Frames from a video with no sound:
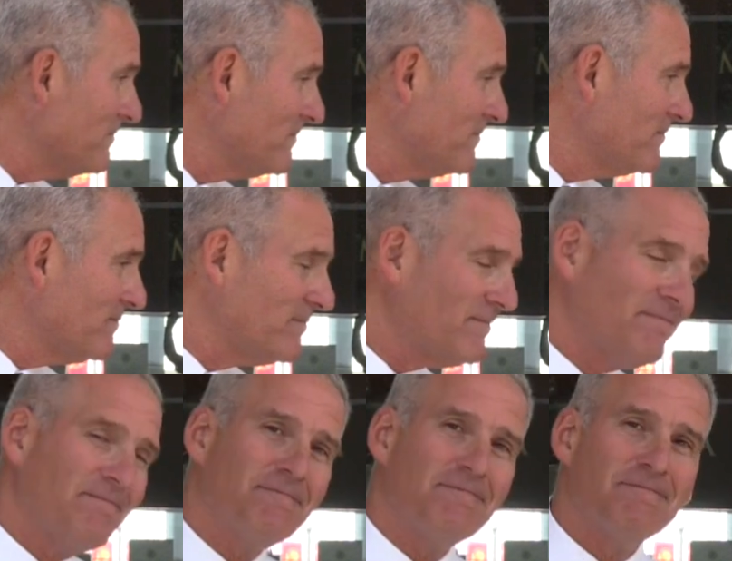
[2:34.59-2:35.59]

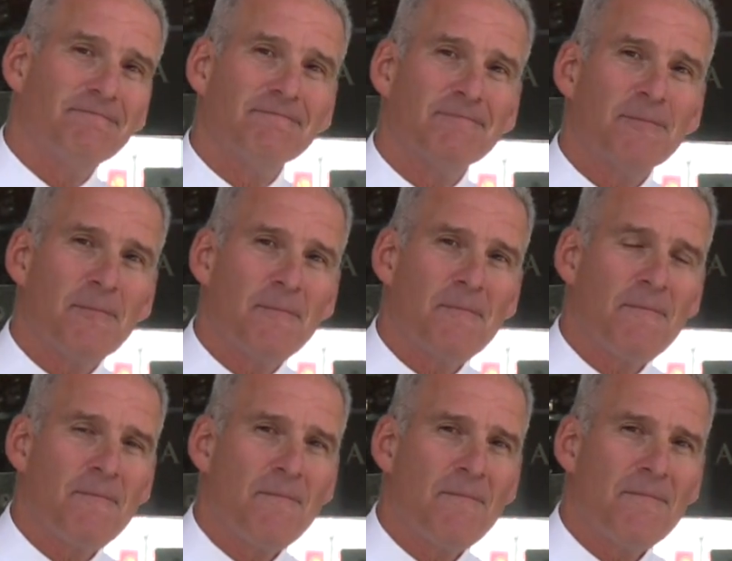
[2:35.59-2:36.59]

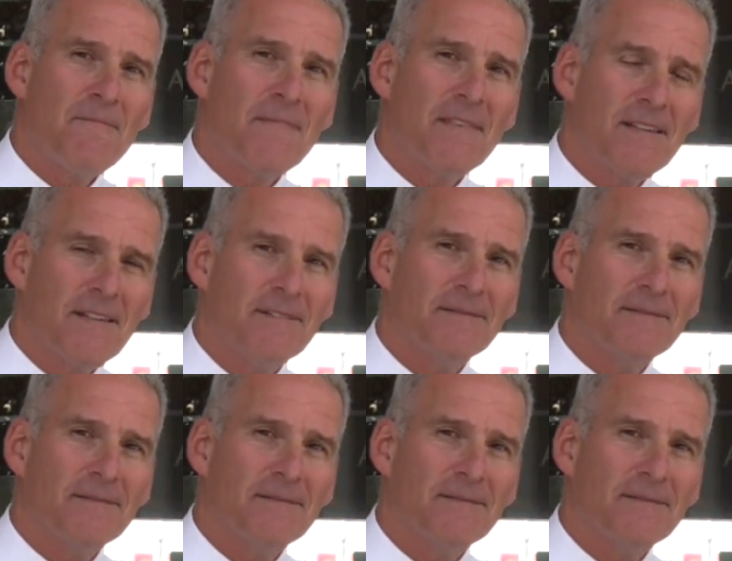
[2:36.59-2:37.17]
This person isn't speaking.